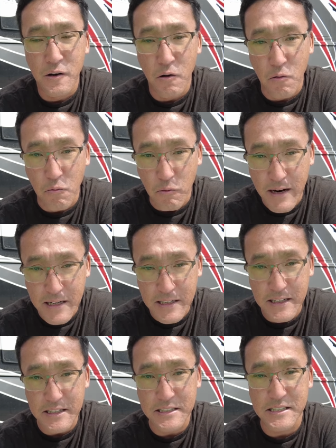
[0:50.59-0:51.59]
your
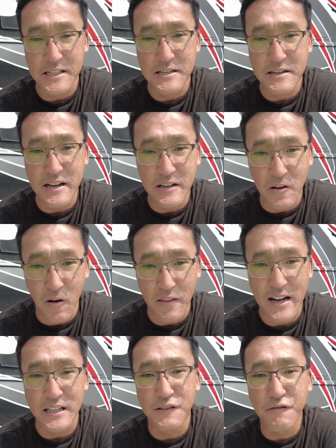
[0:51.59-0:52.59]
ratings, and all
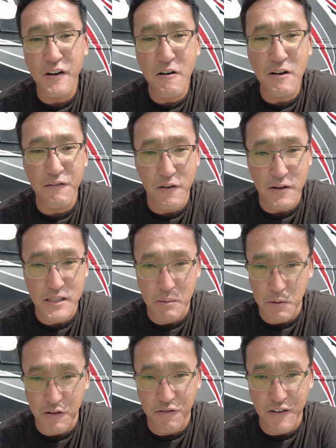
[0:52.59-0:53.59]
that. It's very, very simple to